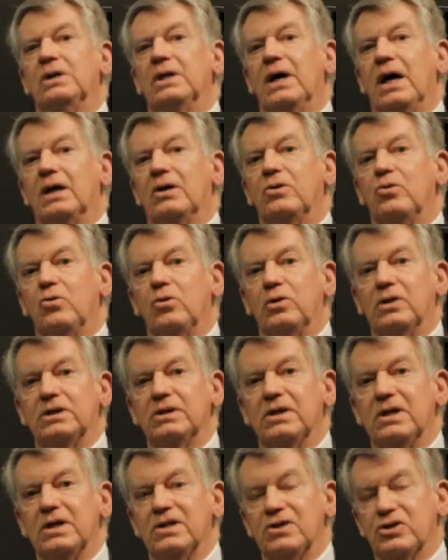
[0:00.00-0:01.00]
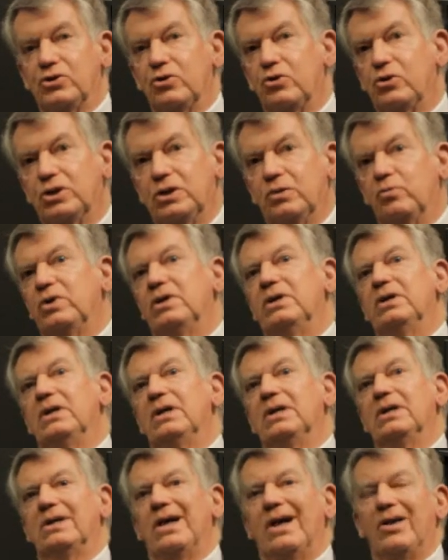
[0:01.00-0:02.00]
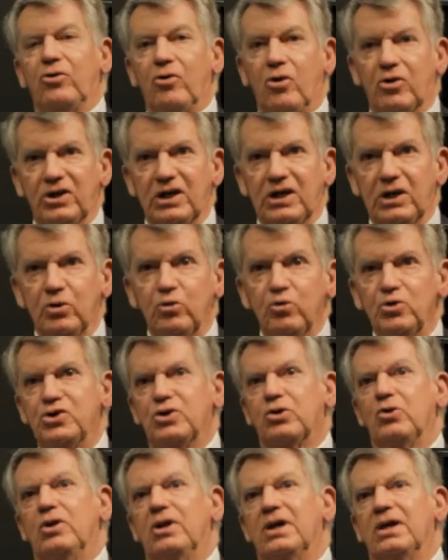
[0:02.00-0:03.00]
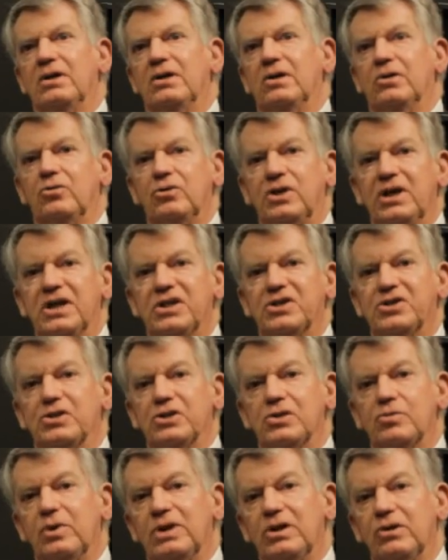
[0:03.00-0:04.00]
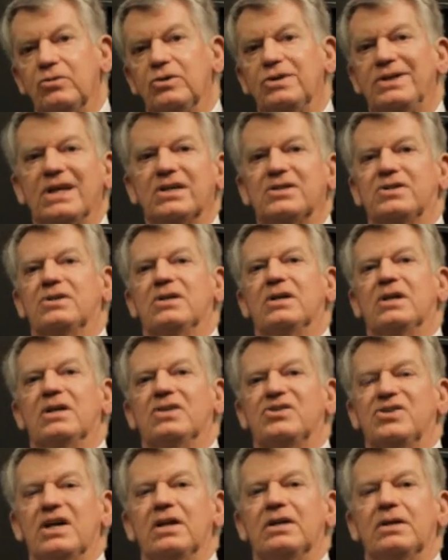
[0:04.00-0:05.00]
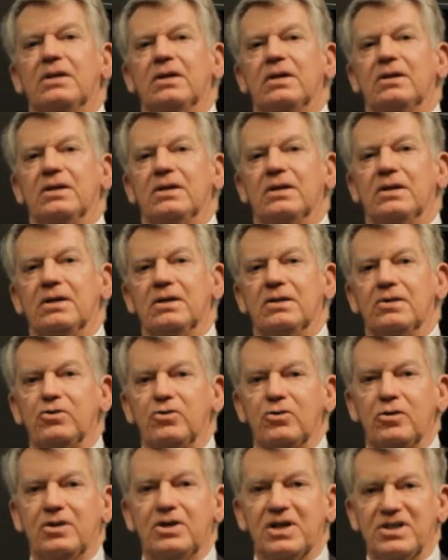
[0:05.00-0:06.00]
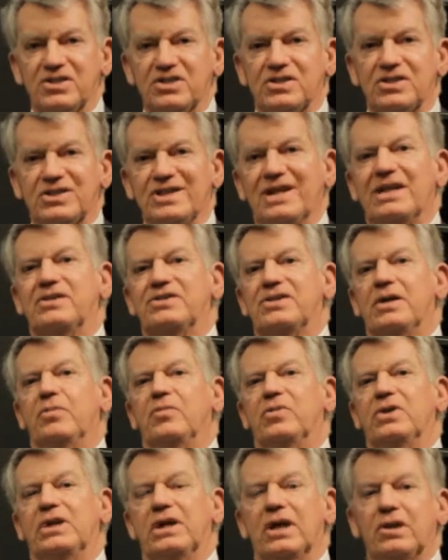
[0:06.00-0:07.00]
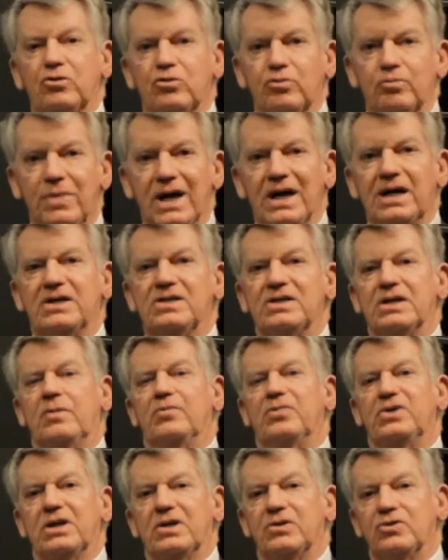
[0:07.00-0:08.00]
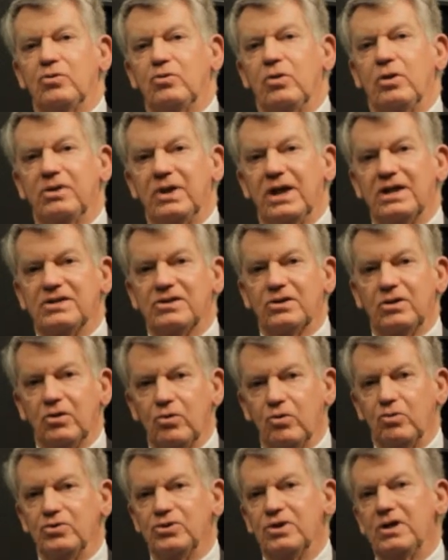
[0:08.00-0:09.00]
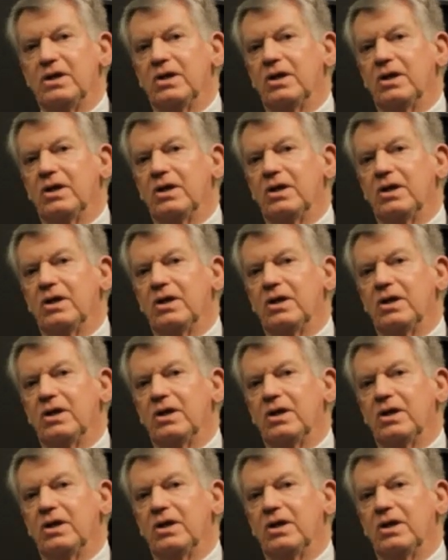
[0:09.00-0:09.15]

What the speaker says: I call it, starting with rather loose connections when you just sell something and you buy something and so on. That's a loose.